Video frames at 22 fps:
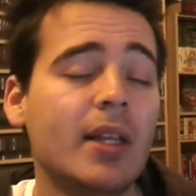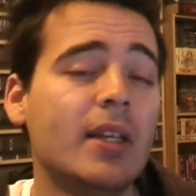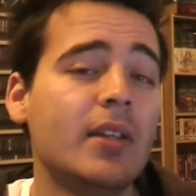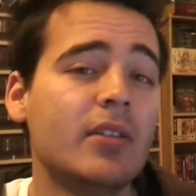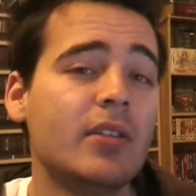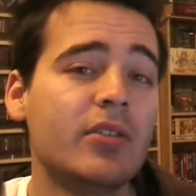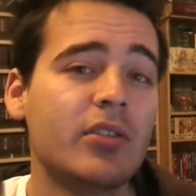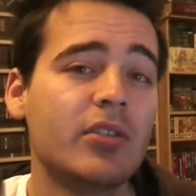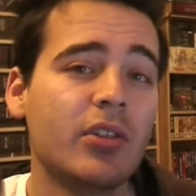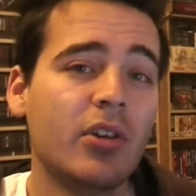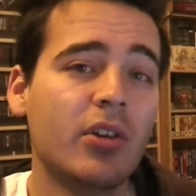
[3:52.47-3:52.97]

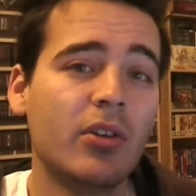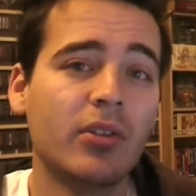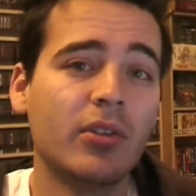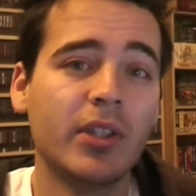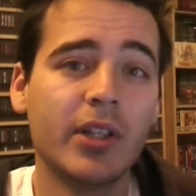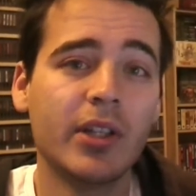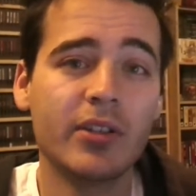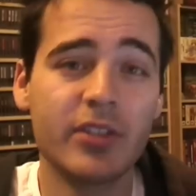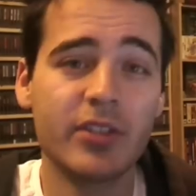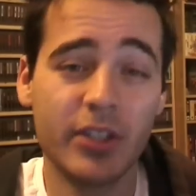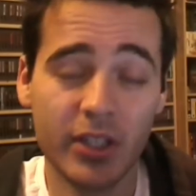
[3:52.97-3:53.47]
So
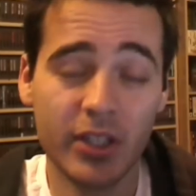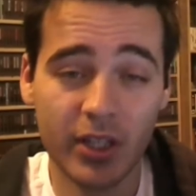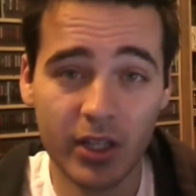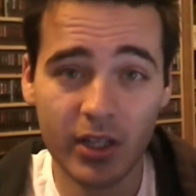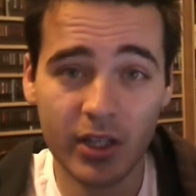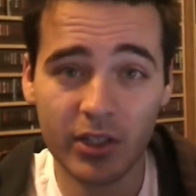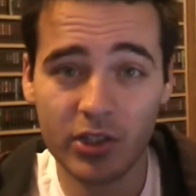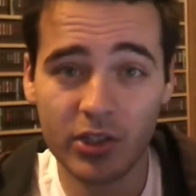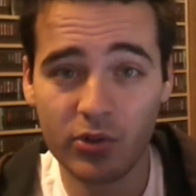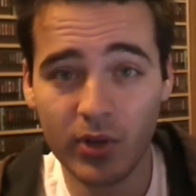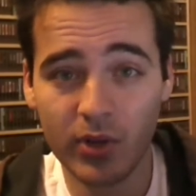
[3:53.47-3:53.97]
there's a
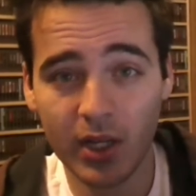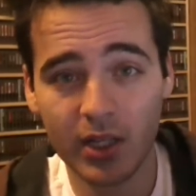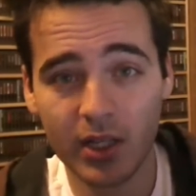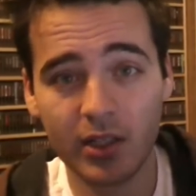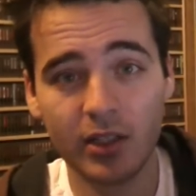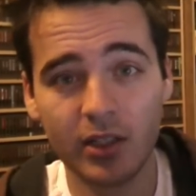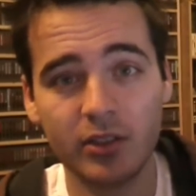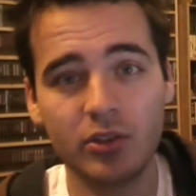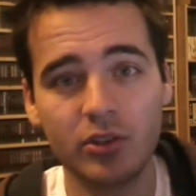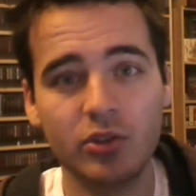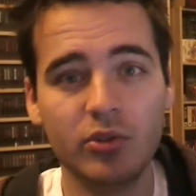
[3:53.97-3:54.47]
trick
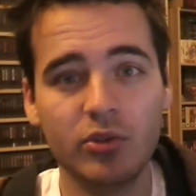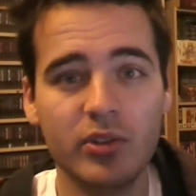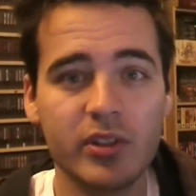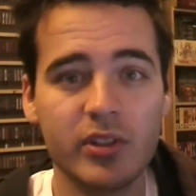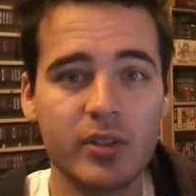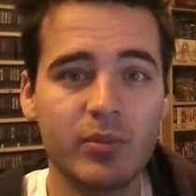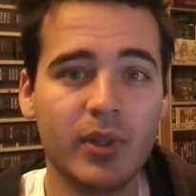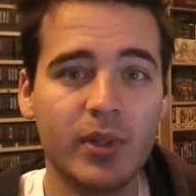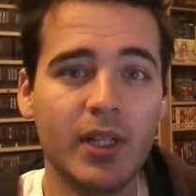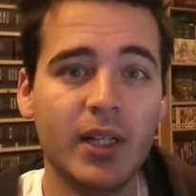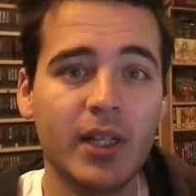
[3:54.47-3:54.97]
to
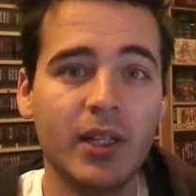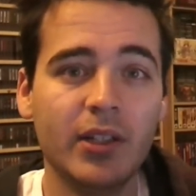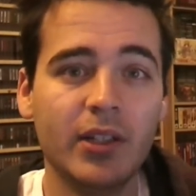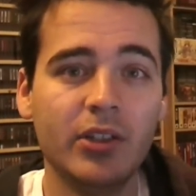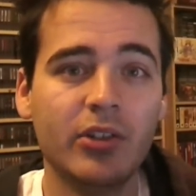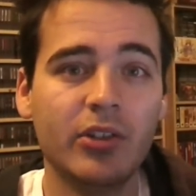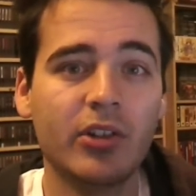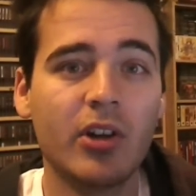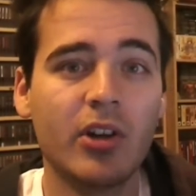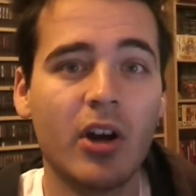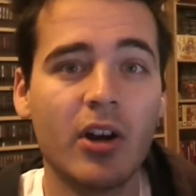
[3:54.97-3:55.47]
display your
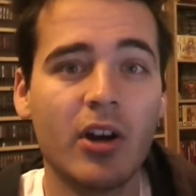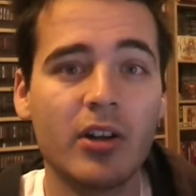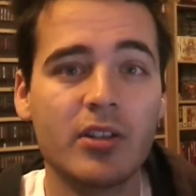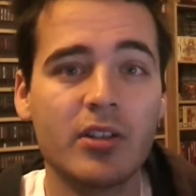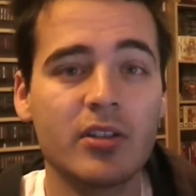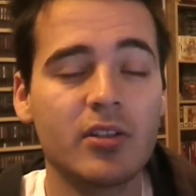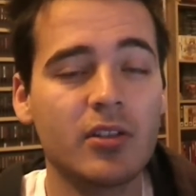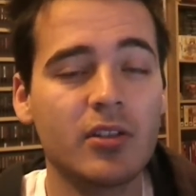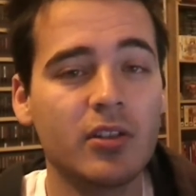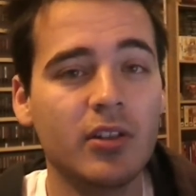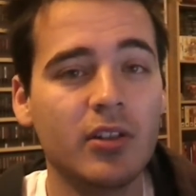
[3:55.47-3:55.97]
cards
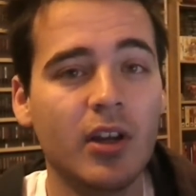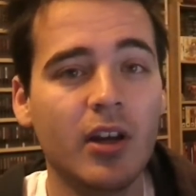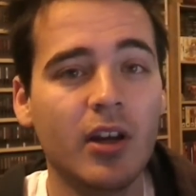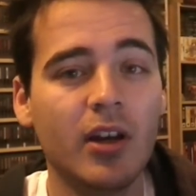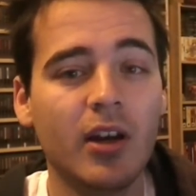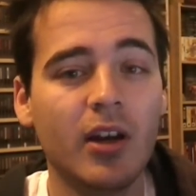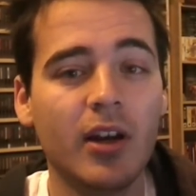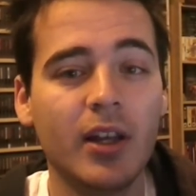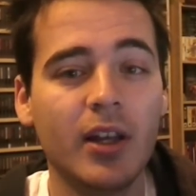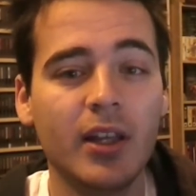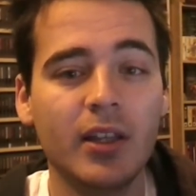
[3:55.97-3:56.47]

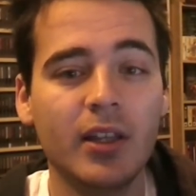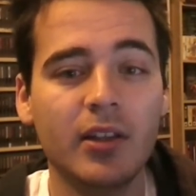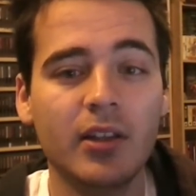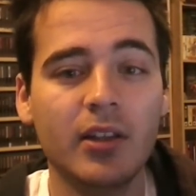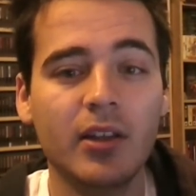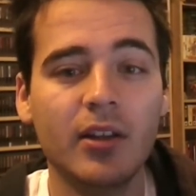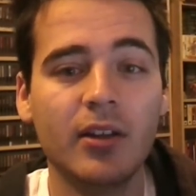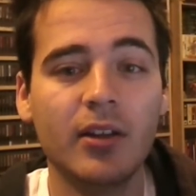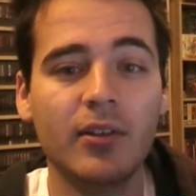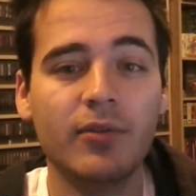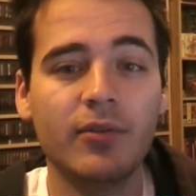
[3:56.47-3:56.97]
in
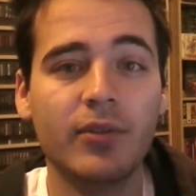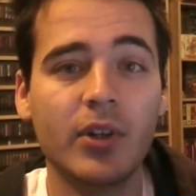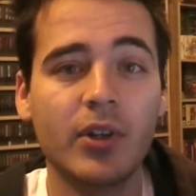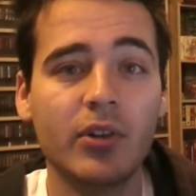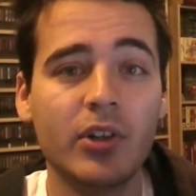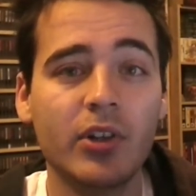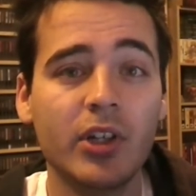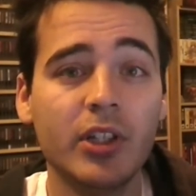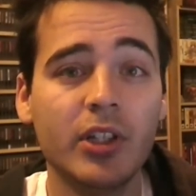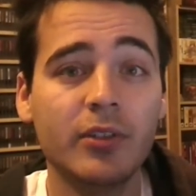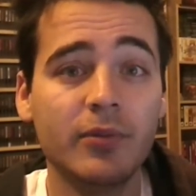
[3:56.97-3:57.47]
a very
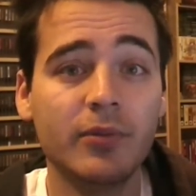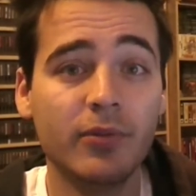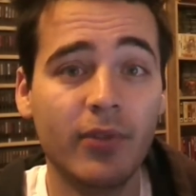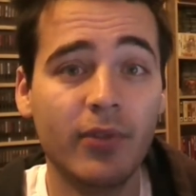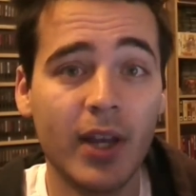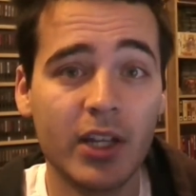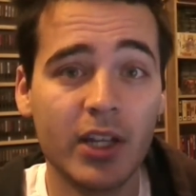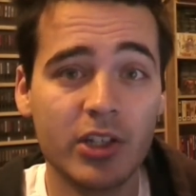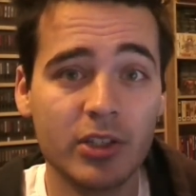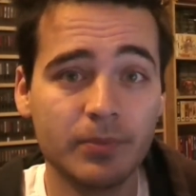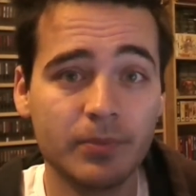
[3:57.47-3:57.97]
good
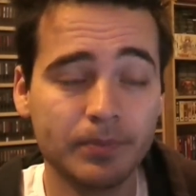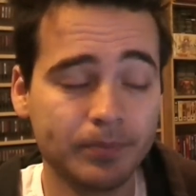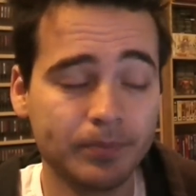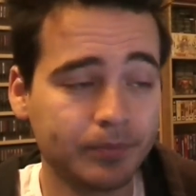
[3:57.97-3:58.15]
fashion.